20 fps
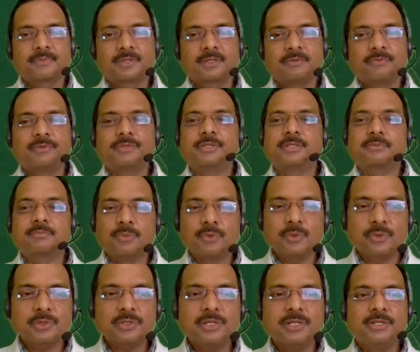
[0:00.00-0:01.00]
which is
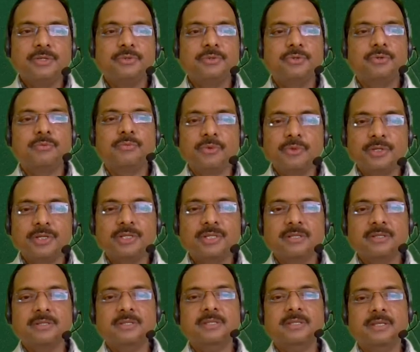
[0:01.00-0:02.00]
mostly due to
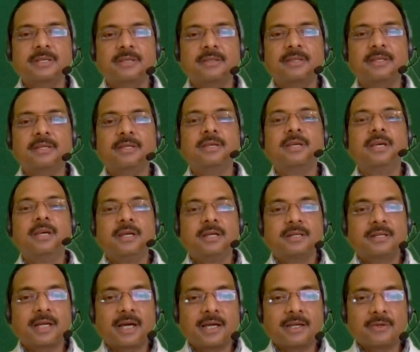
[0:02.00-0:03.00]
mutations in the
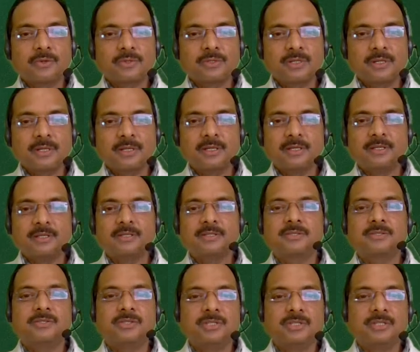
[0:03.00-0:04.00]
tyrosinase
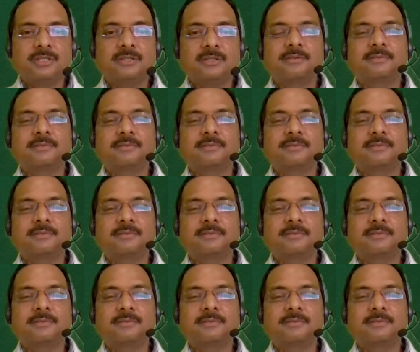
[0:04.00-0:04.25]
gene.